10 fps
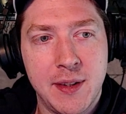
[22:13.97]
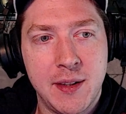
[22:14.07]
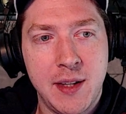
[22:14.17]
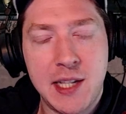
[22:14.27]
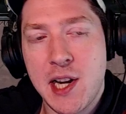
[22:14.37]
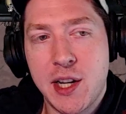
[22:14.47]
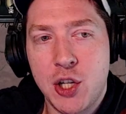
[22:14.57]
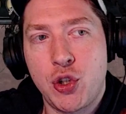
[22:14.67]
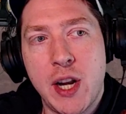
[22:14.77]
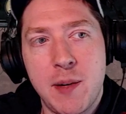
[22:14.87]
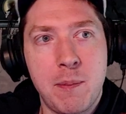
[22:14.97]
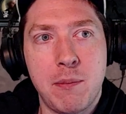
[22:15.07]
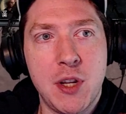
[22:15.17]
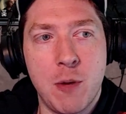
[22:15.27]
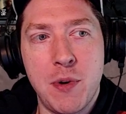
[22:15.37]
He's not going to try to,
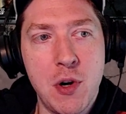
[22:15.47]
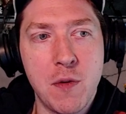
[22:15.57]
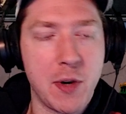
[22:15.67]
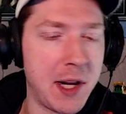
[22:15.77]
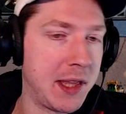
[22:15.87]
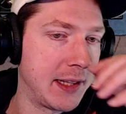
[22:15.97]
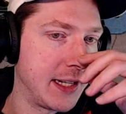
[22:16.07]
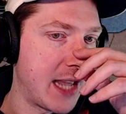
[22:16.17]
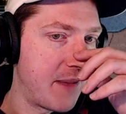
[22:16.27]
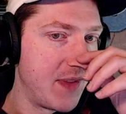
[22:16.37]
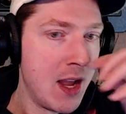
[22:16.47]
you know, maneuver or anything like that.